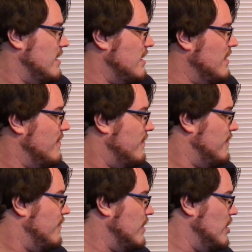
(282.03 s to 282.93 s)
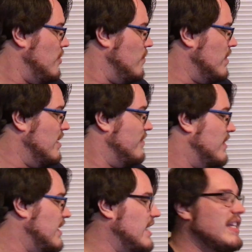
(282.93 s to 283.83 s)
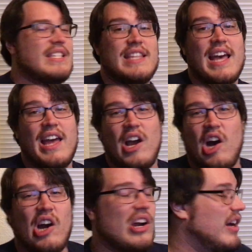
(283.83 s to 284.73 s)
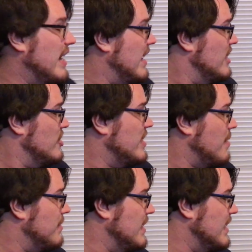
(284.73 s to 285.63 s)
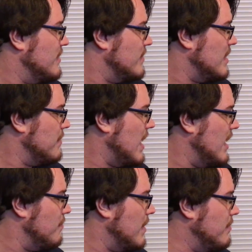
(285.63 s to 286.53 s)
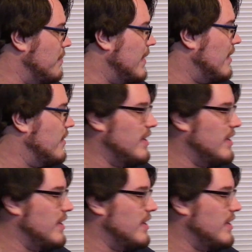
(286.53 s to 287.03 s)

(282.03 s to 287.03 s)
a few of these that are Japanese, which I'm kind of bummed about.